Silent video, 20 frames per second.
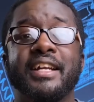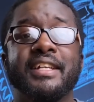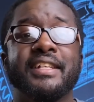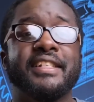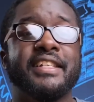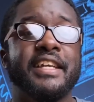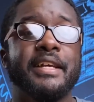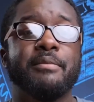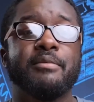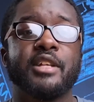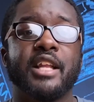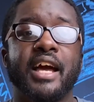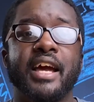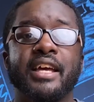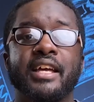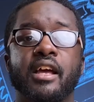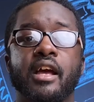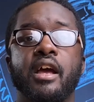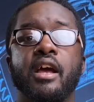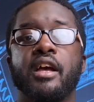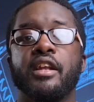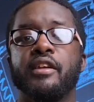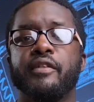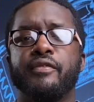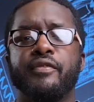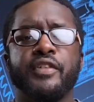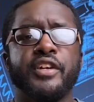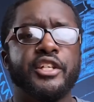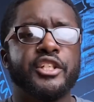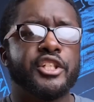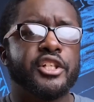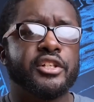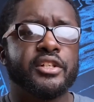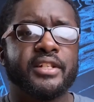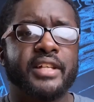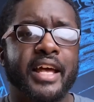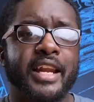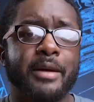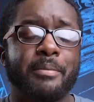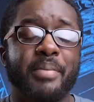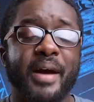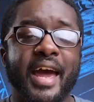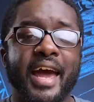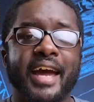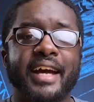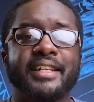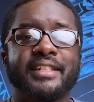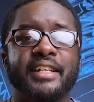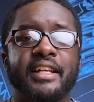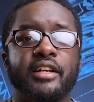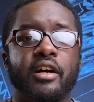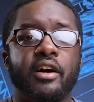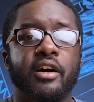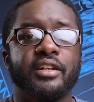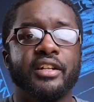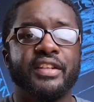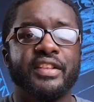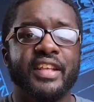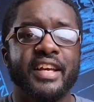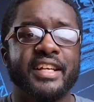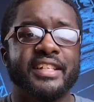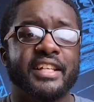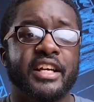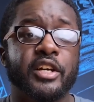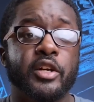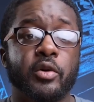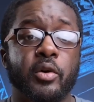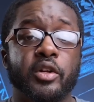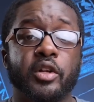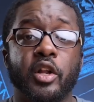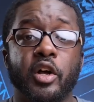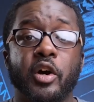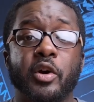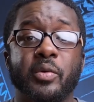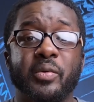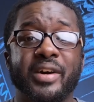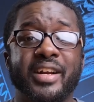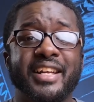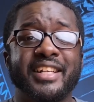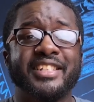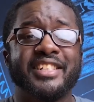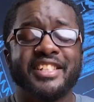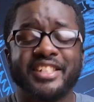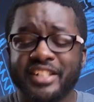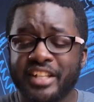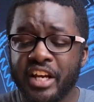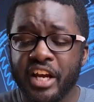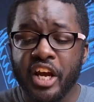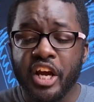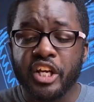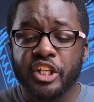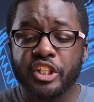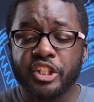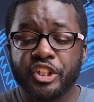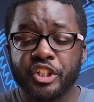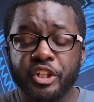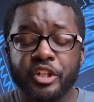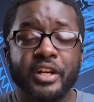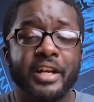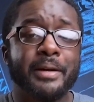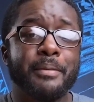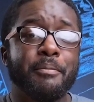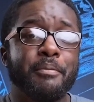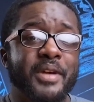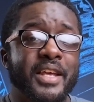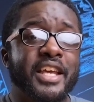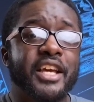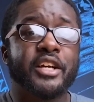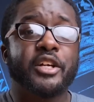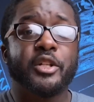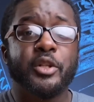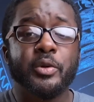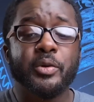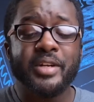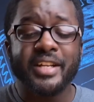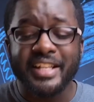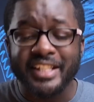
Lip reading: It seems like the features that it packs and all the things that go along with it just shouldn't be included,